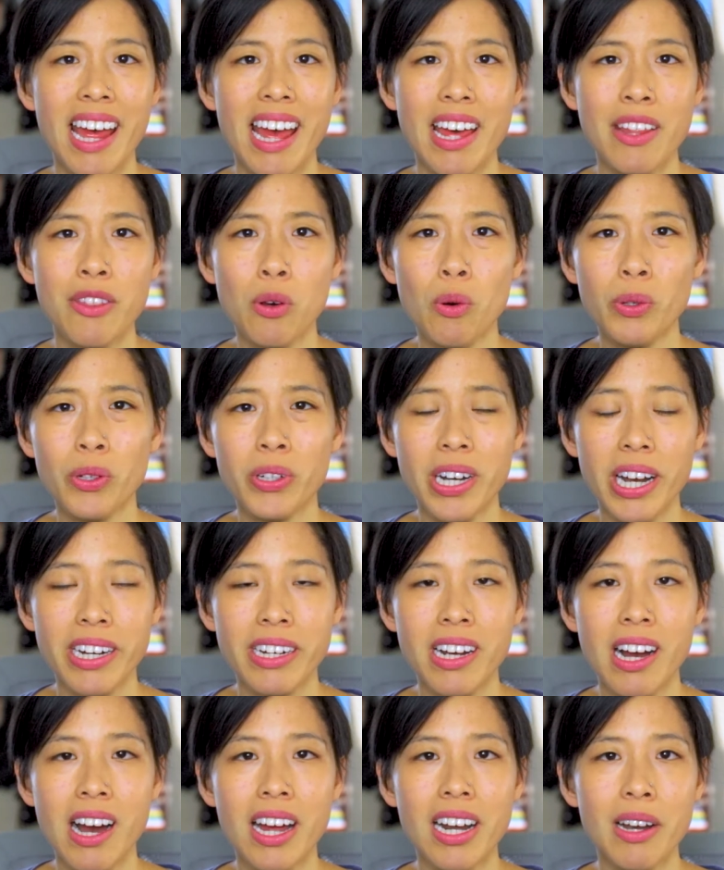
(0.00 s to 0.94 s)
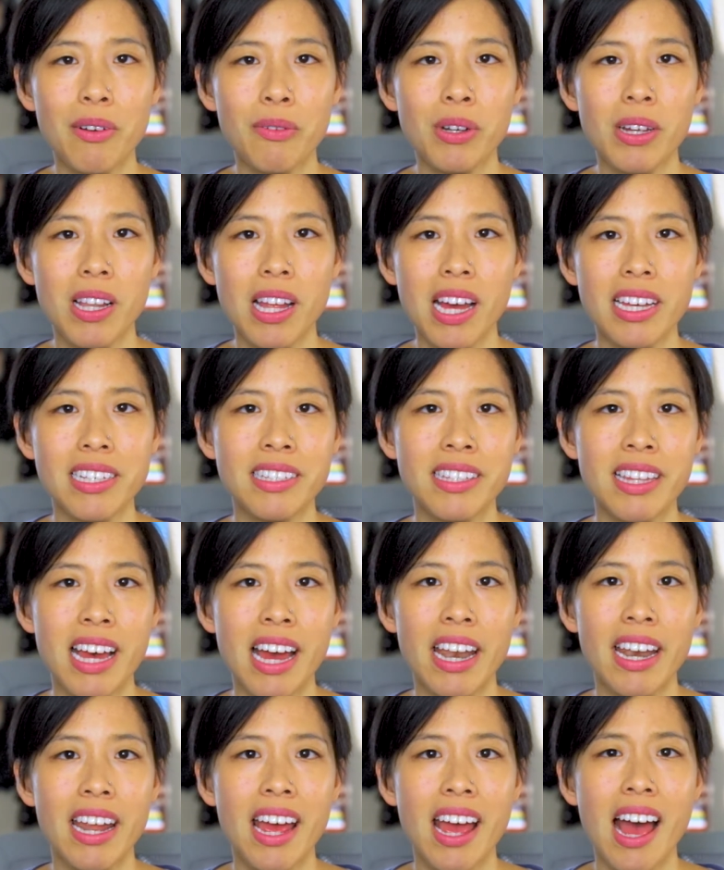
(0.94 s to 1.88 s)
And the older I got, I realized
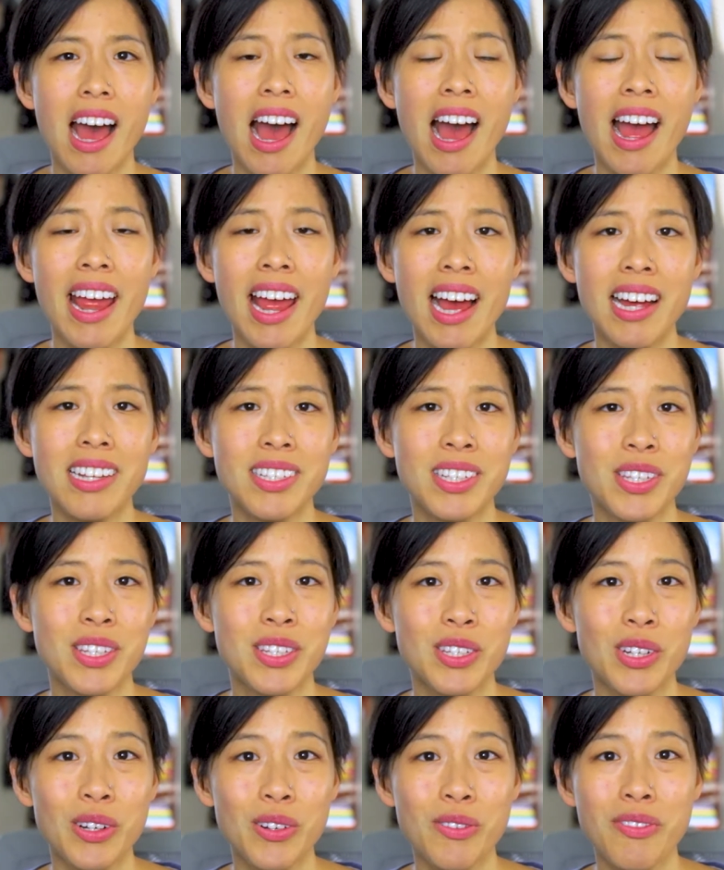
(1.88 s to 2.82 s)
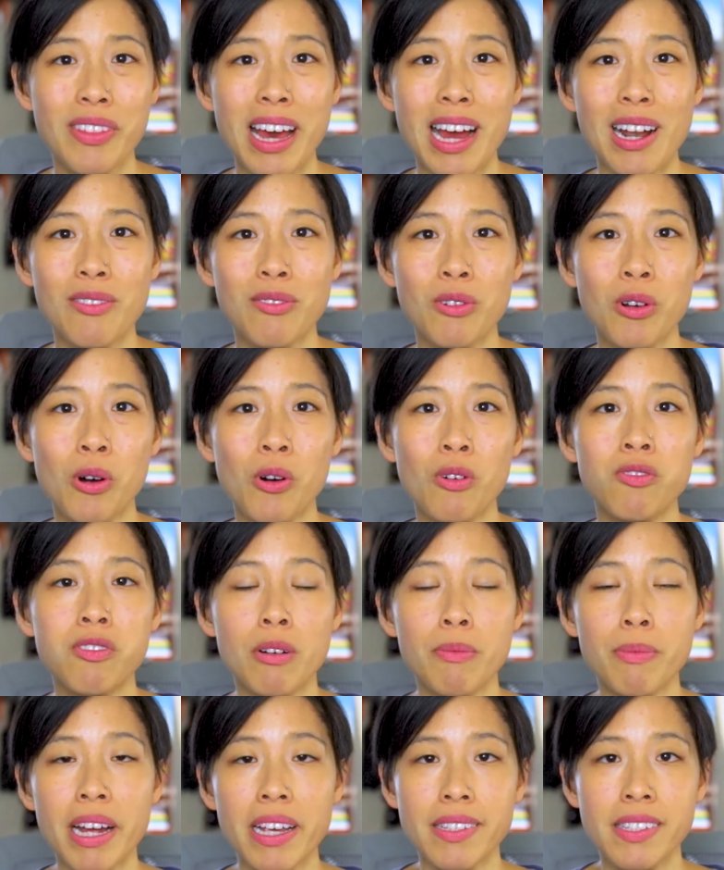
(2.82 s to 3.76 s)
that I had to serve that role
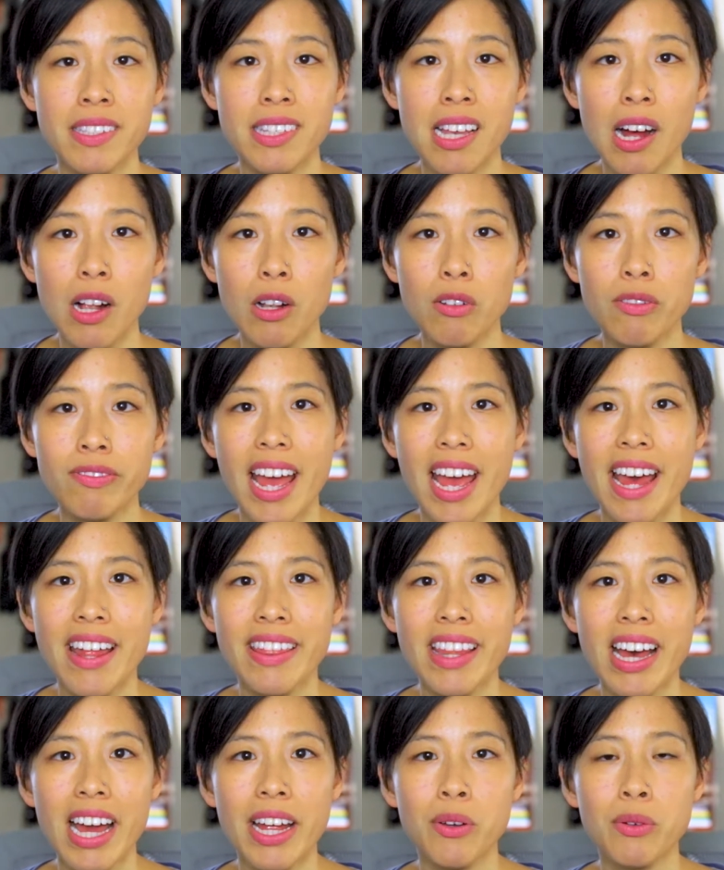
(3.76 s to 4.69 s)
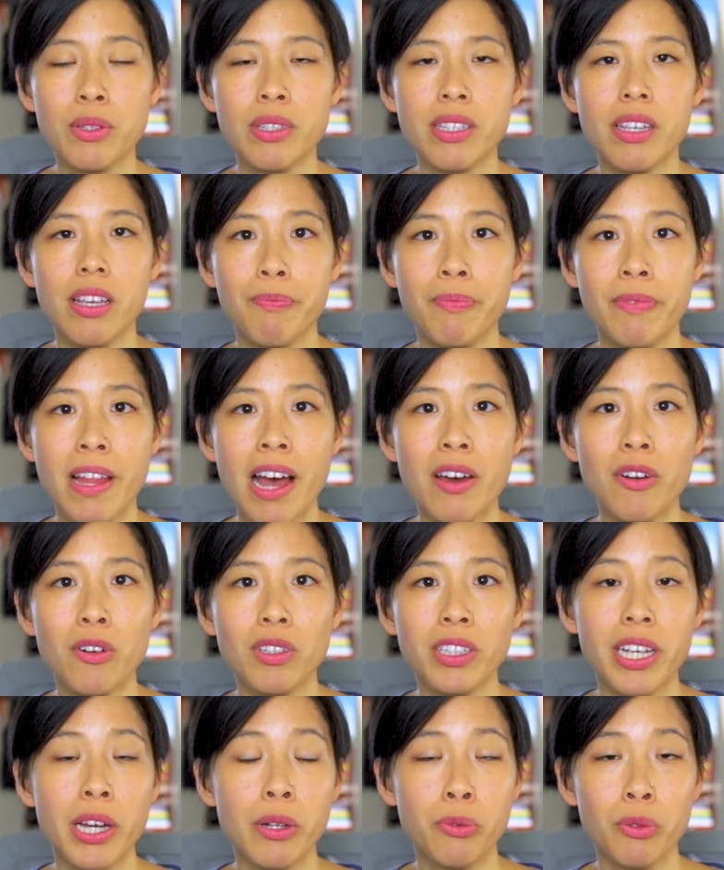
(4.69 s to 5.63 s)
for myself and that it was not
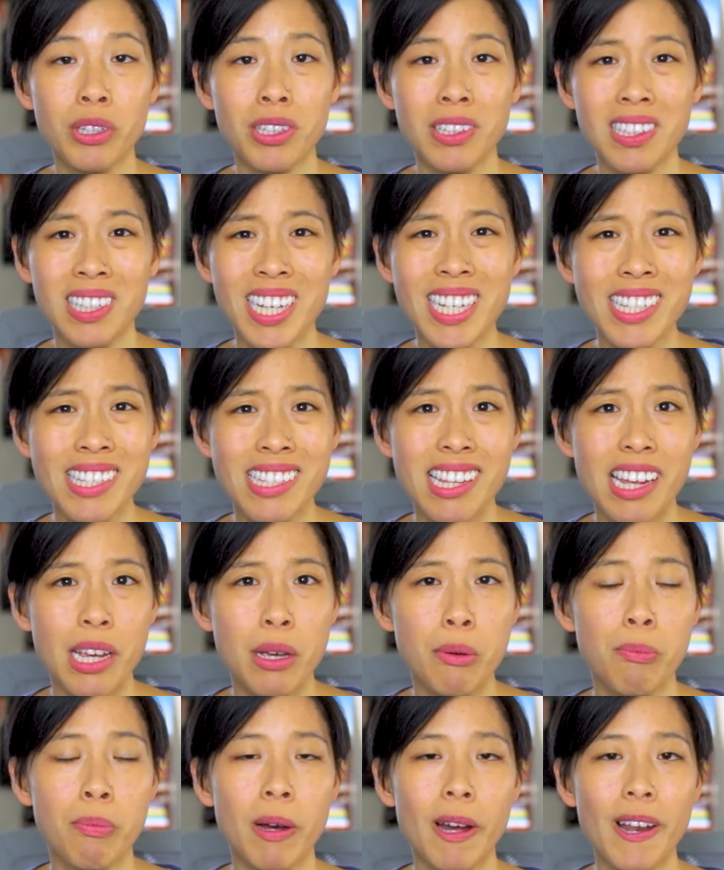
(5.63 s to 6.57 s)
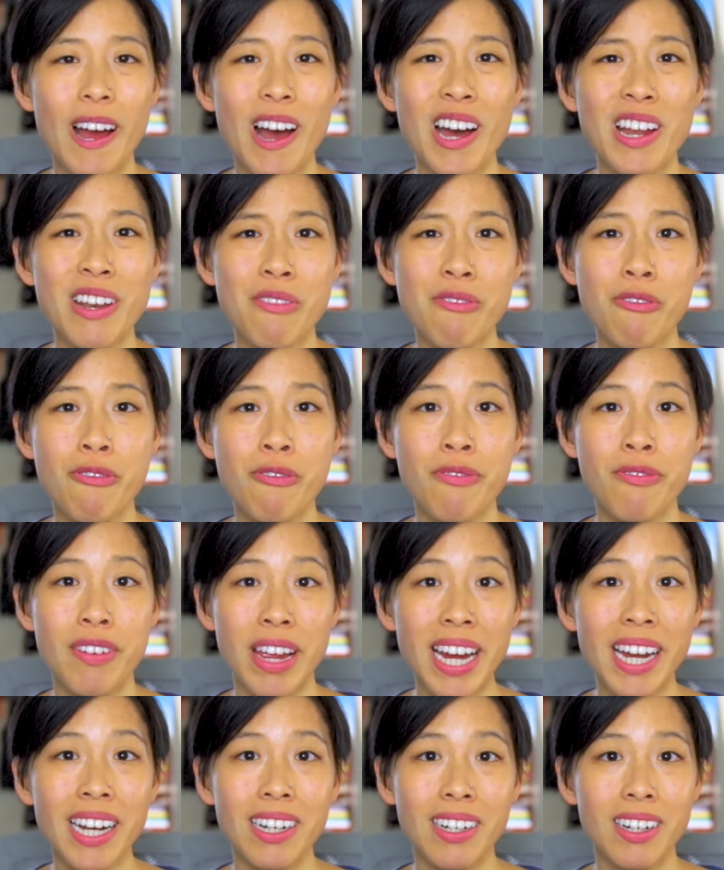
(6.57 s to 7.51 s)
only unrealistic, but
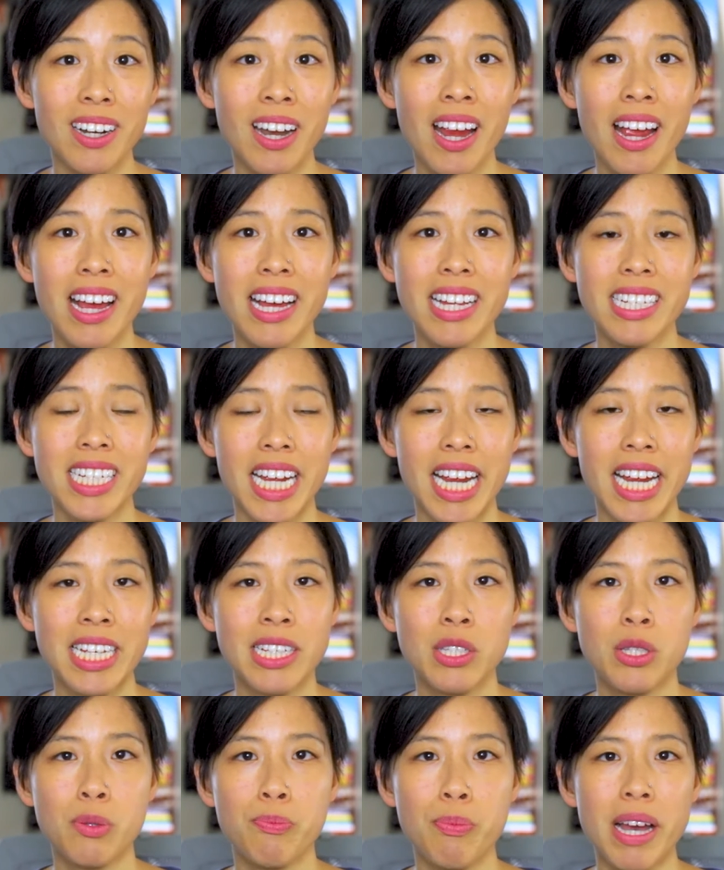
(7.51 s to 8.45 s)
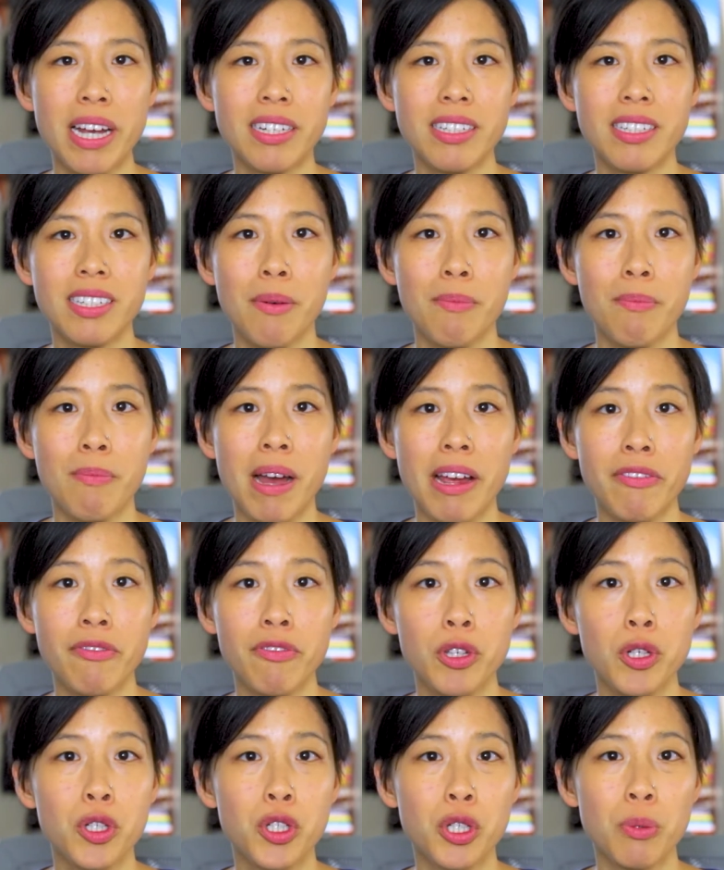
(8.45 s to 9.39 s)
unfair to expect my
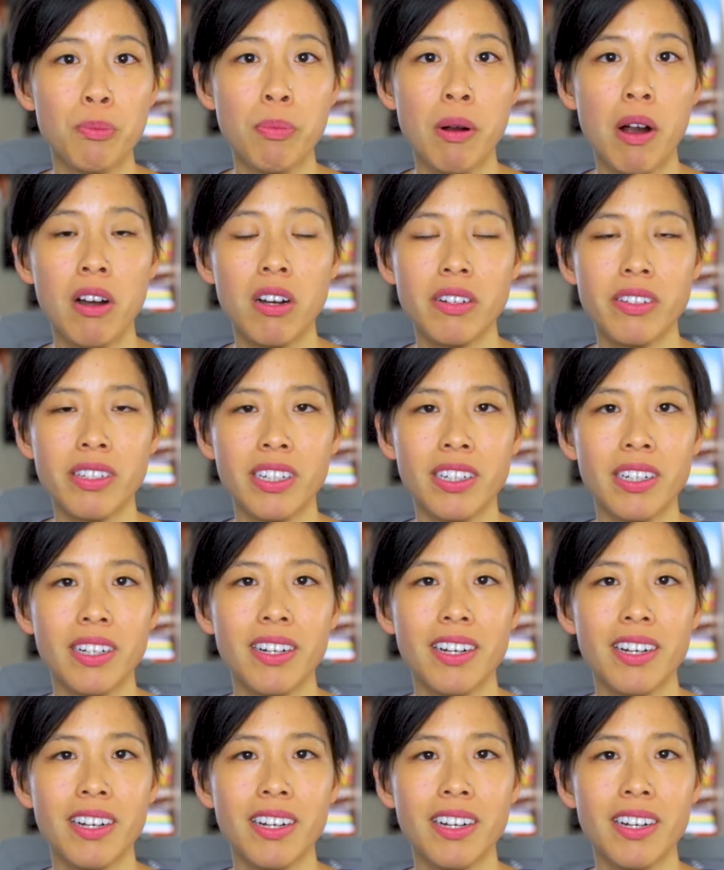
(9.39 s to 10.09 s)
future partner